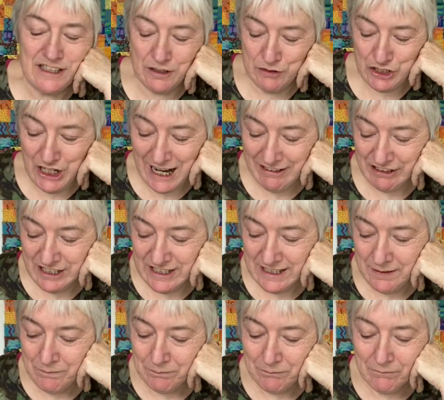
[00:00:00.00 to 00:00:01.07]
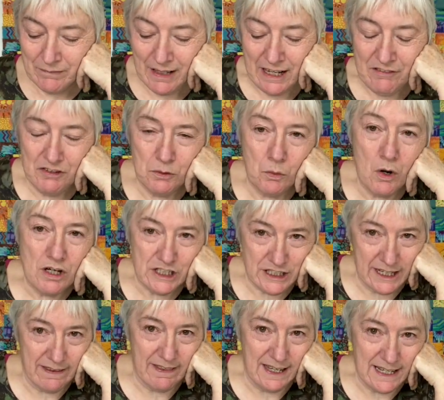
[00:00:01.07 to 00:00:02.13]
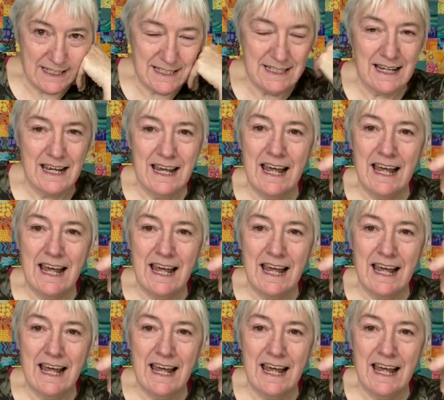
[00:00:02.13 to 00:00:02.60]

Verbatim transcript: So Jared, if you're watching this,